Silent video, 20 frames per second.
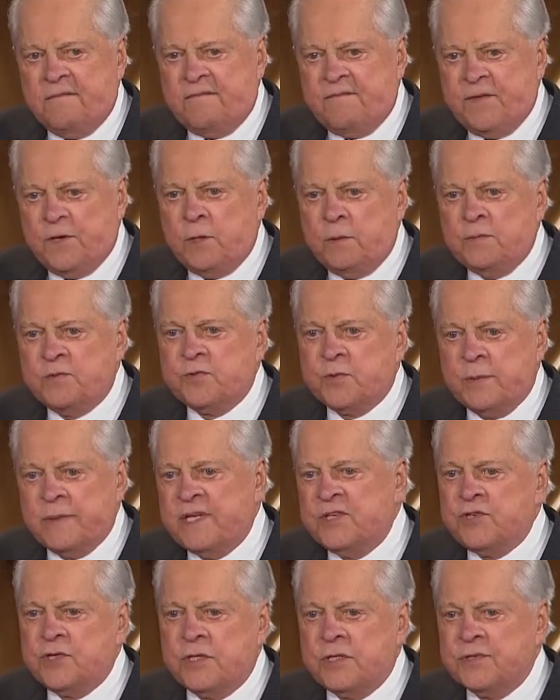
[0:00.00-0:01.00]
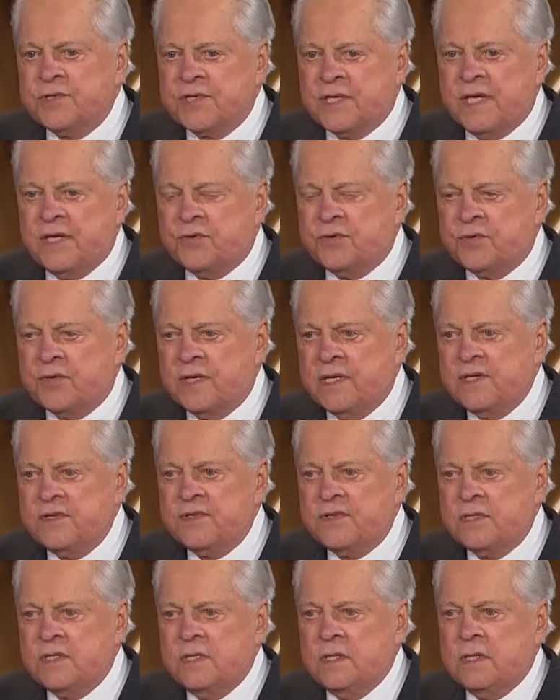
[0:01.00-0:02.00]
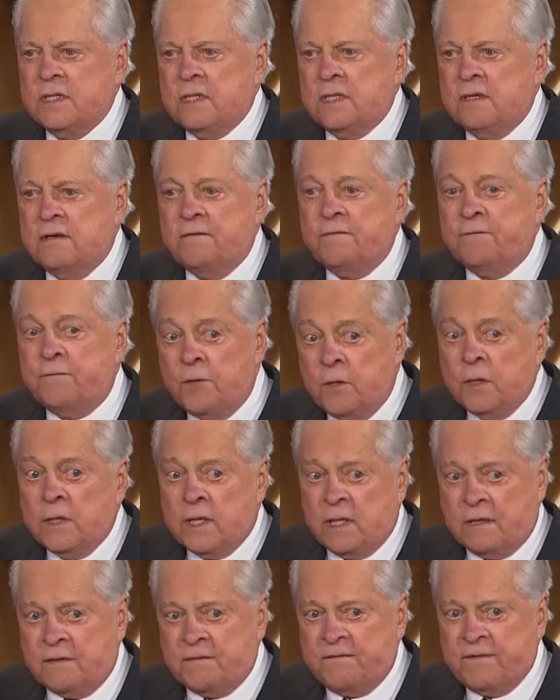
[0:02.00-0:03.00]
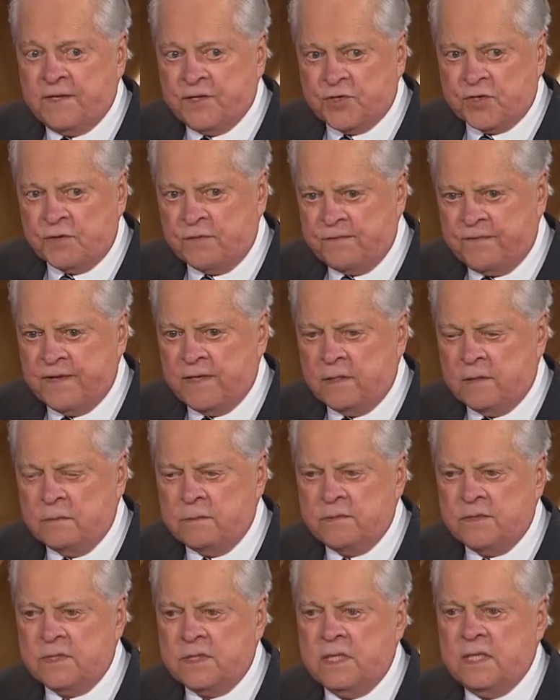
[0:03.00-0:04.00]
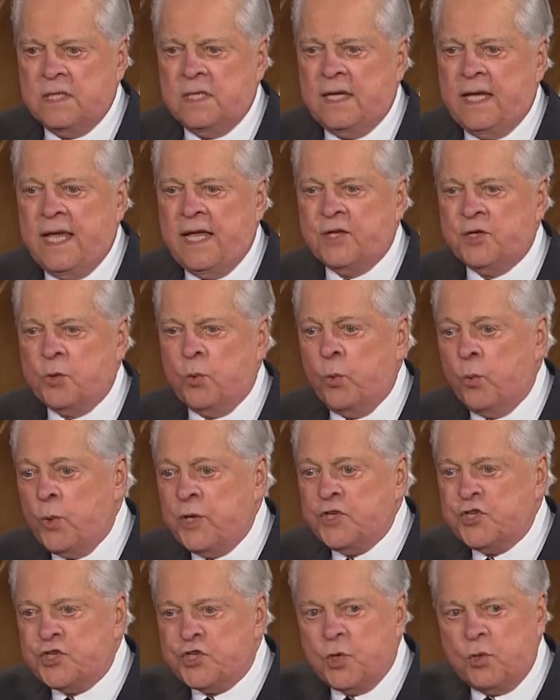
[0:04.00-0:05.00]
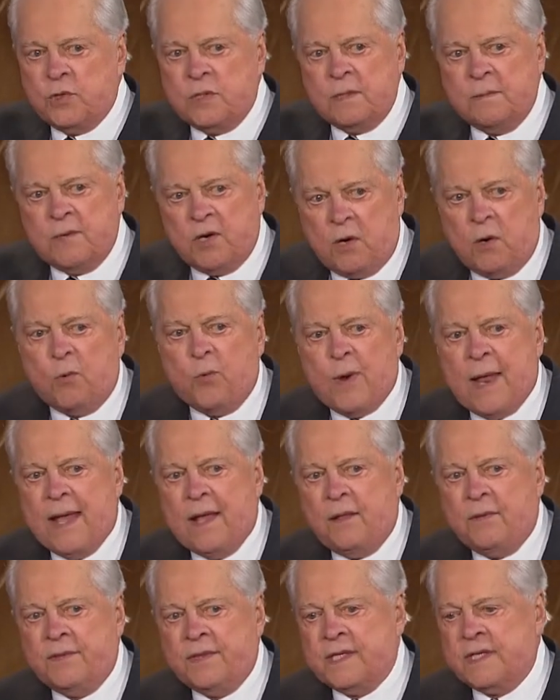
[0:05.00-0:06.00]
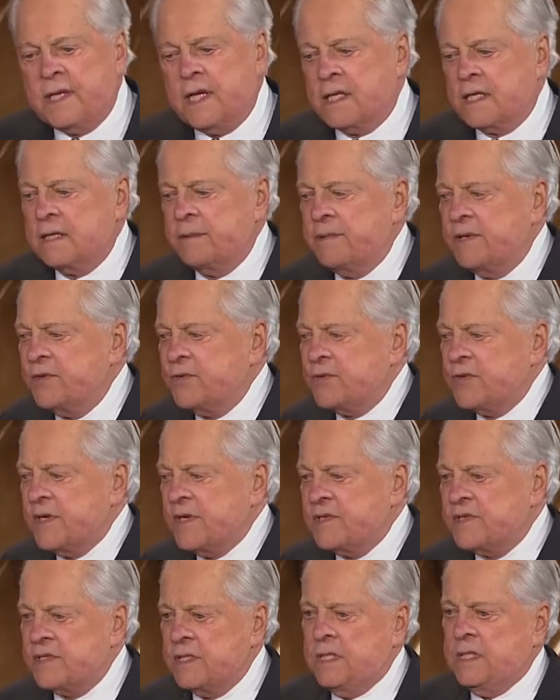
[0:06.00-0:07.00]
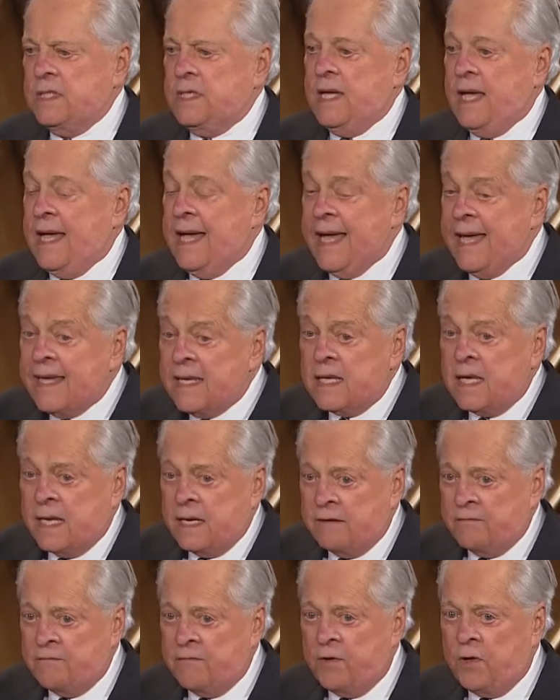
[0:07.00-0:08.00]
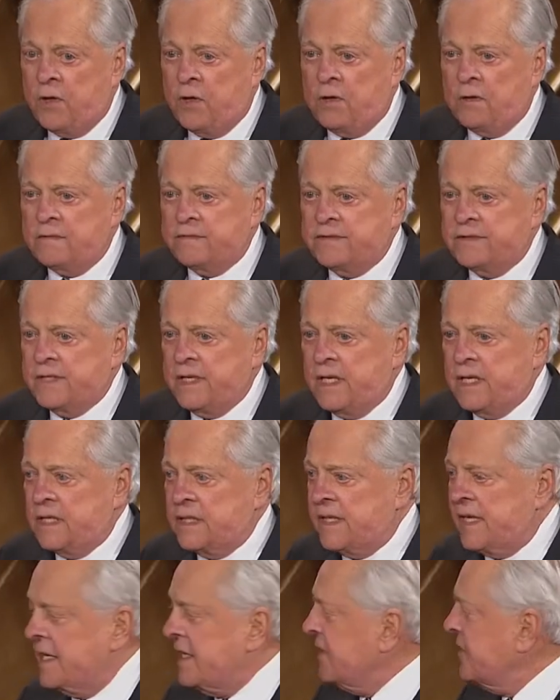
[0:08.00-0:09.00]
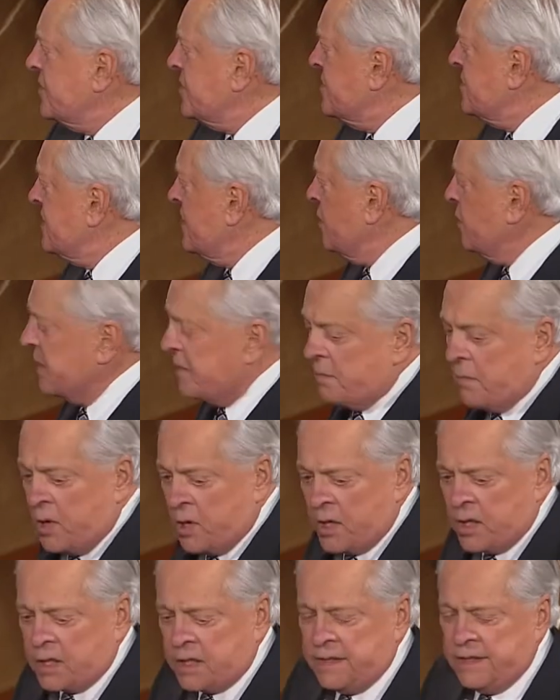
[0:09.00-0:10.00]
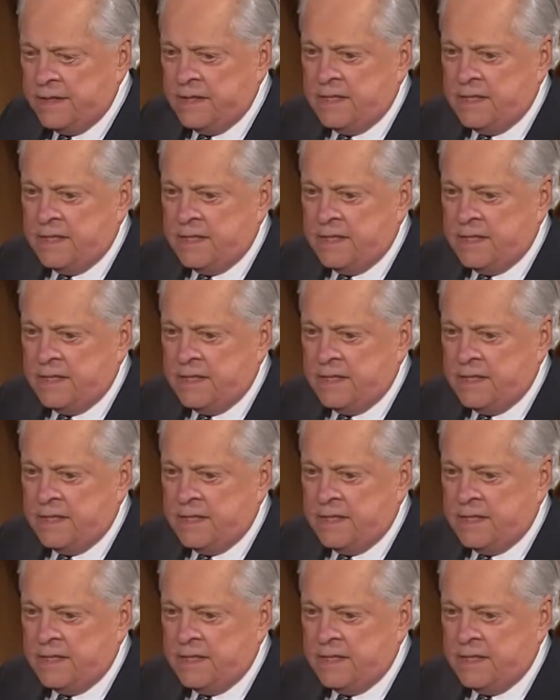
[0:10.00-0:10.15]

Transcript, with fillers: films from each of those countries, full length feature films, and we showed them around the documentaries. I got involved uh, getting to sit with Mark